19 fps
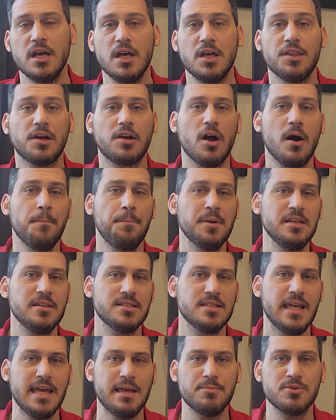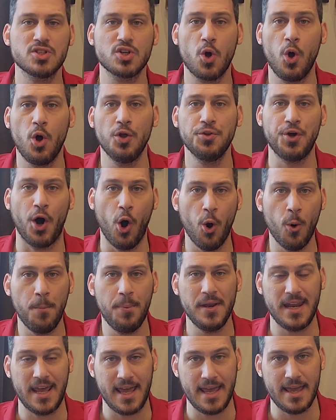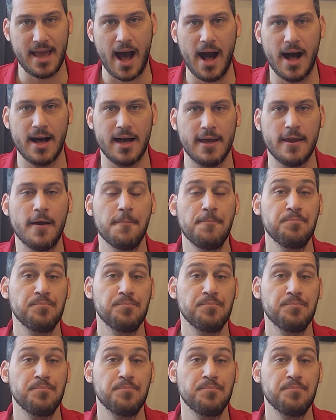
The company's name is called OpenAI.